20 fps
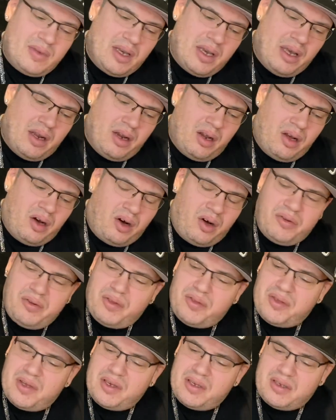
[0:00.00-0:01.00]
And all
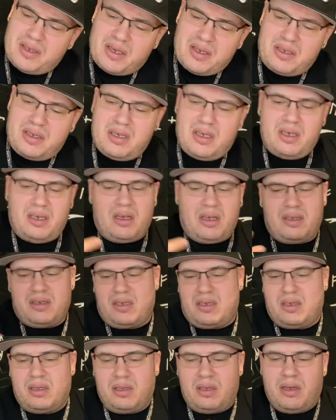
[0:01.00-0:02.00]
the things I see,
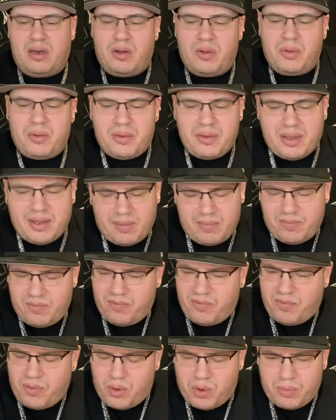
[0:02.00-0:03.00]
you know,
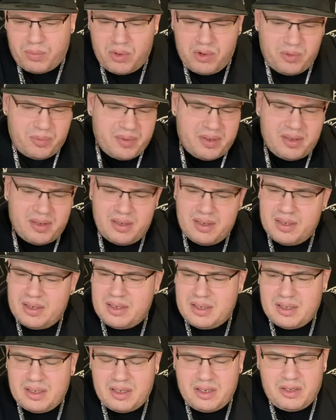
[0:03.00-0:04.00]
for movement,
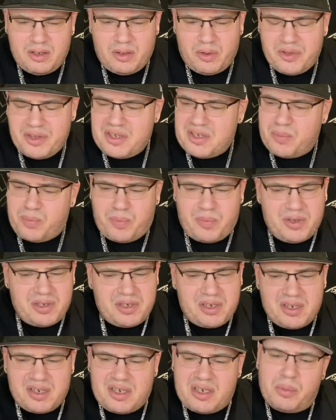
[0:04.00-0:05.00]
you know, this
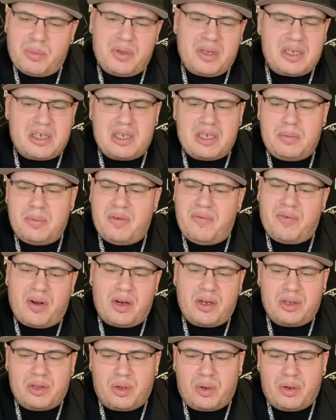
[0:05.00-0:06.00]
this is someone that's going to be
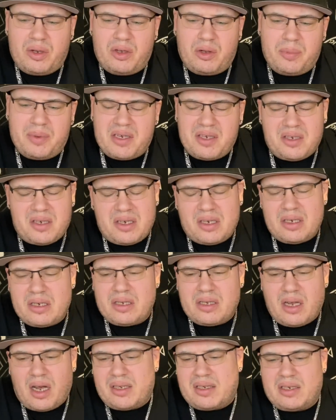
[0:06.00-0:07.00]
very loyal, because this
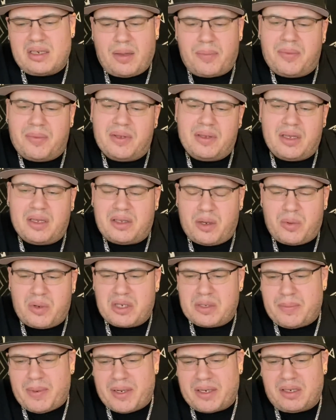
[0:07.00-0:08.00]
is not something that they were
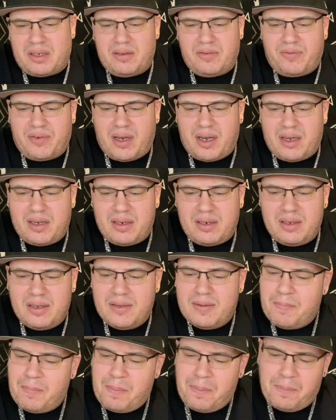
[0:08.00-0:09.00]
expecting to find.
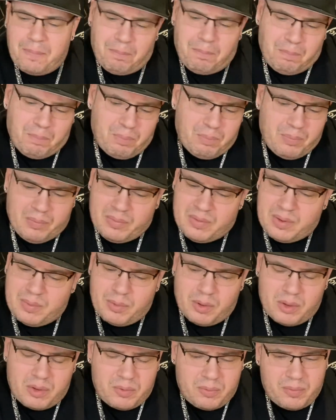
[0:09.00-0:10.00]
You
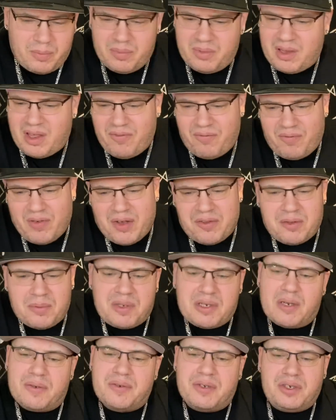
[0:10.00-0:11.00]
know, they found
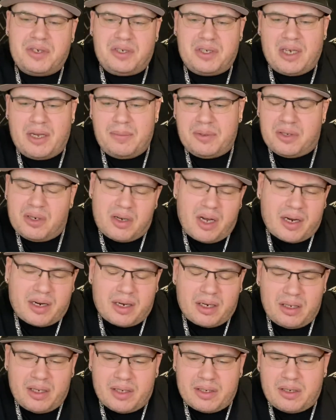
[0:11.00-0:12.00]
themselves a gem and they're not
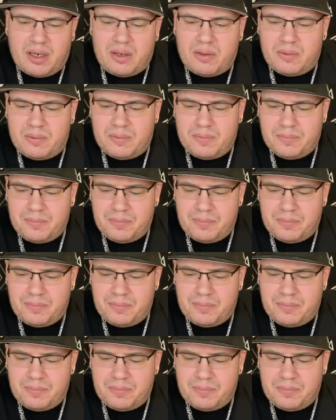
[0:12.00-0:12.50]
going to let go.